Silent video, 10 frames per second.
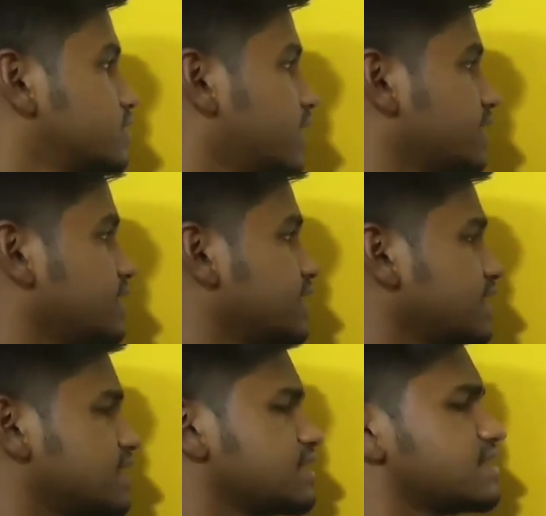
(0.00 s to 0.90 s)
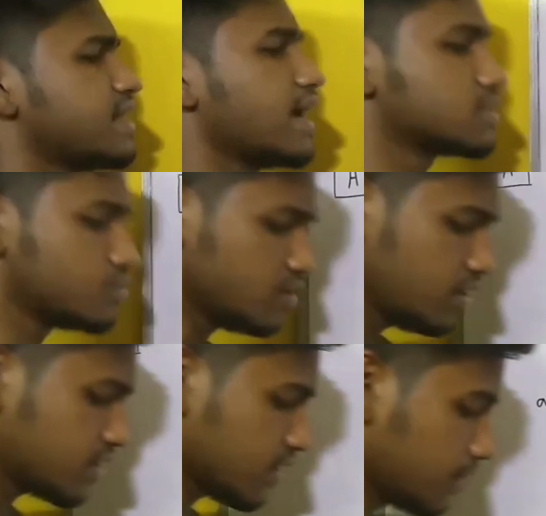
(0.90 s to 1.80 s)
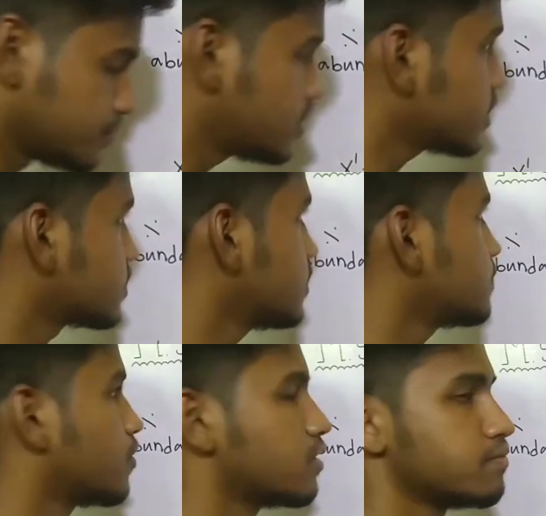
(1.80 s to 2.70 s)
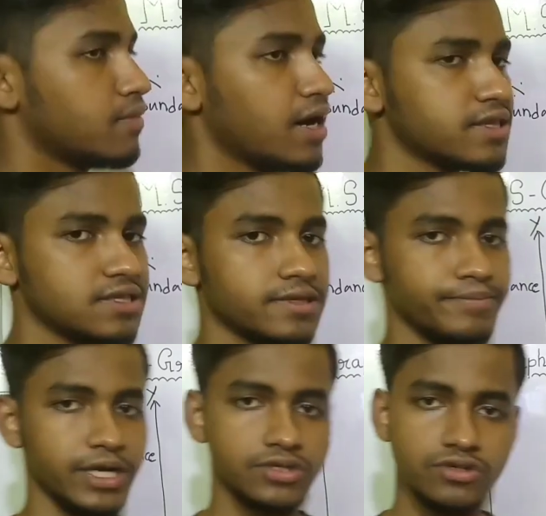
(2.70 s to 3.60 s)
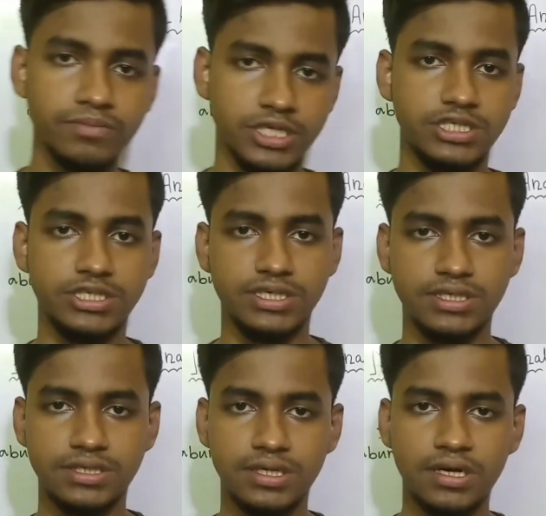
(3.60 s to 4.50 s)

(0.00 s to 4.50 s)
the A is actually subjected for mass spectrometry.